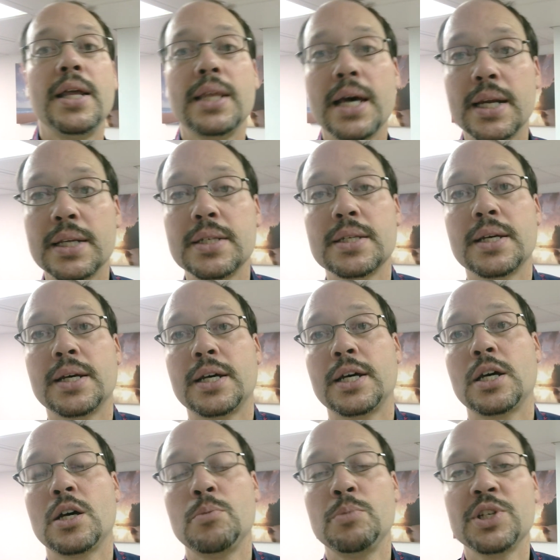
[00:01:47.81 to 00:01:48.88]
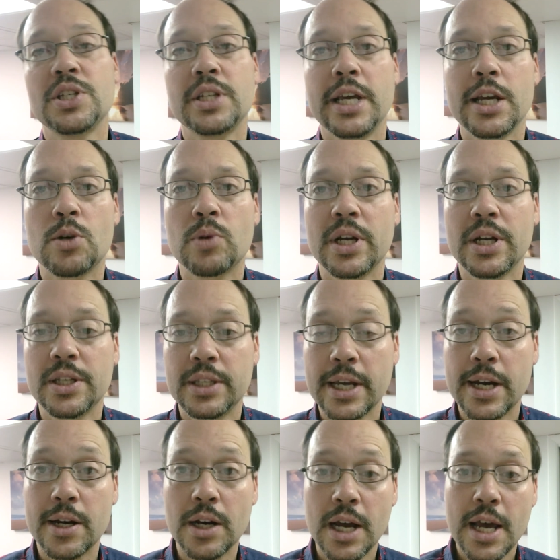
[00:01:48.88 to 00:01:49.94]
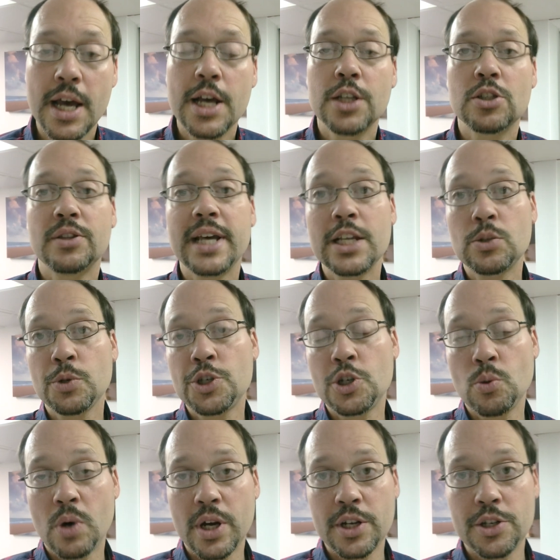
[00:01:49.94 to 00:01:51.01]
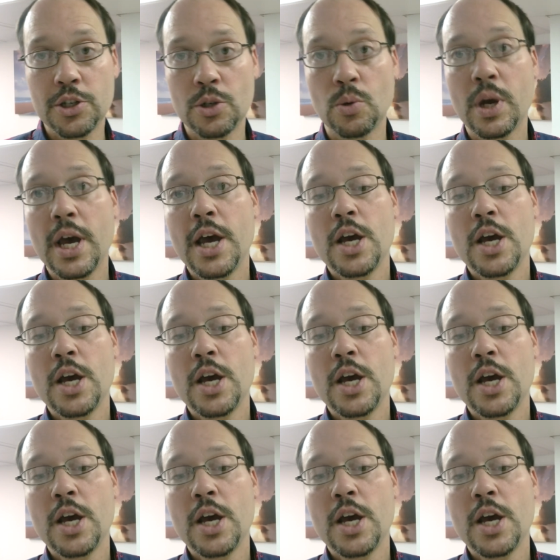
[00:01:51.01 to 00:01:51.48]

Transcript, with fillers: That is a mistake right there. So that's what you want to do.